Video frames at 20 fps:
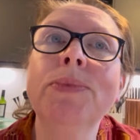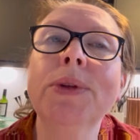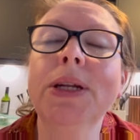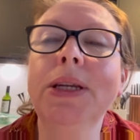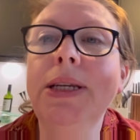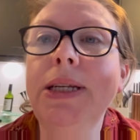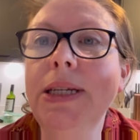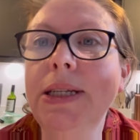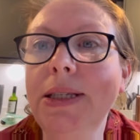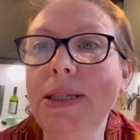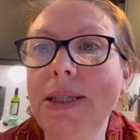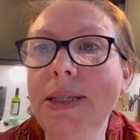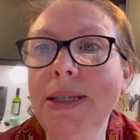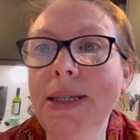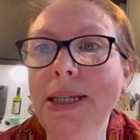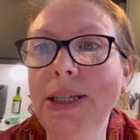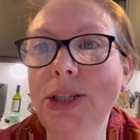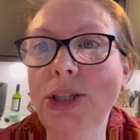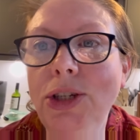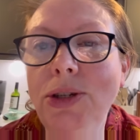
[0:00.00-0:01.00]

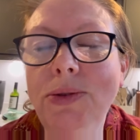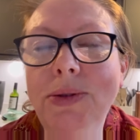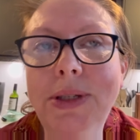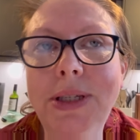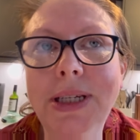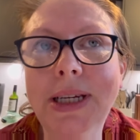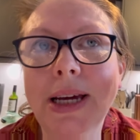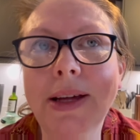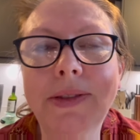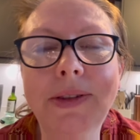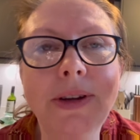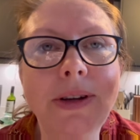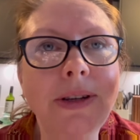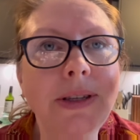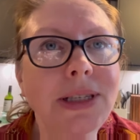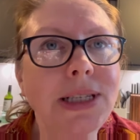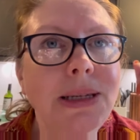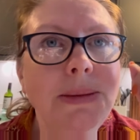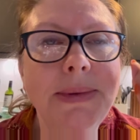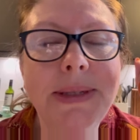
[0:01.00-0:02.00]
knit two together,
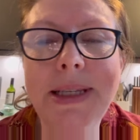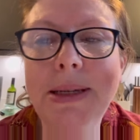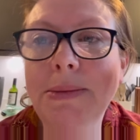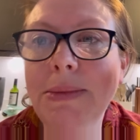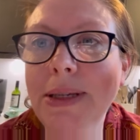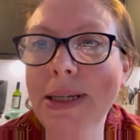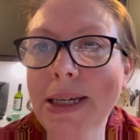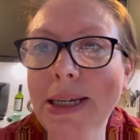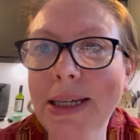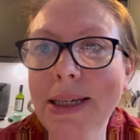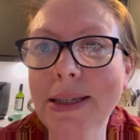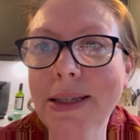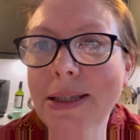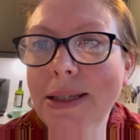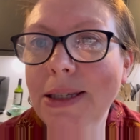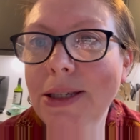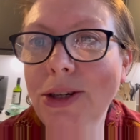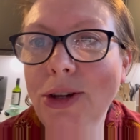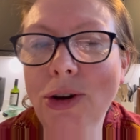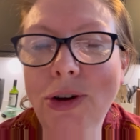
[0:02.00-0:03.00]
slip
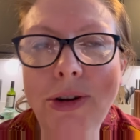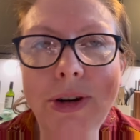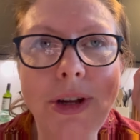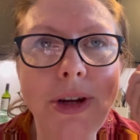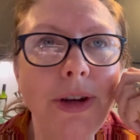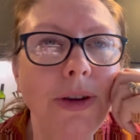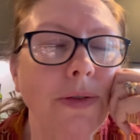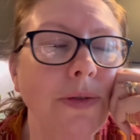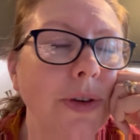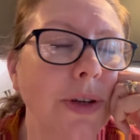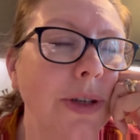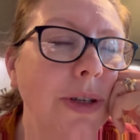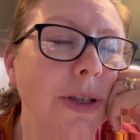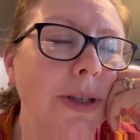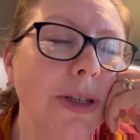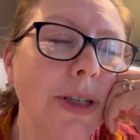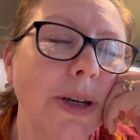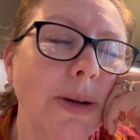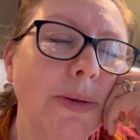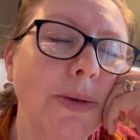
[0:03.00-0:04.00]
knits, yarn over,
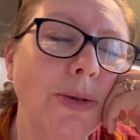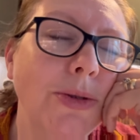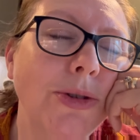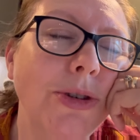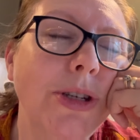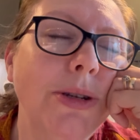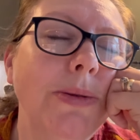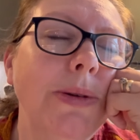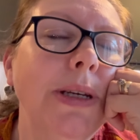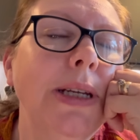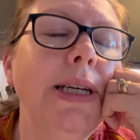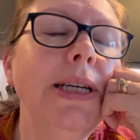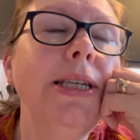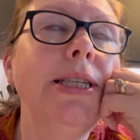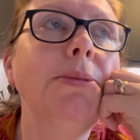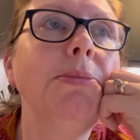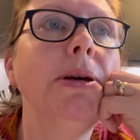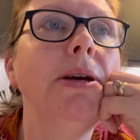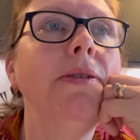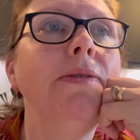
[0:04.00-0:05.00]
so undoing it is
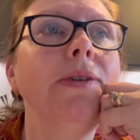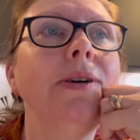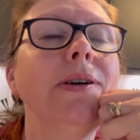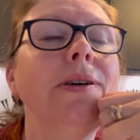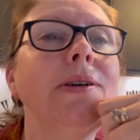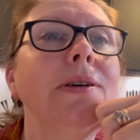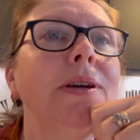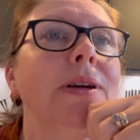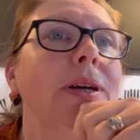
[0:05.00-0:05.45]
a bit of a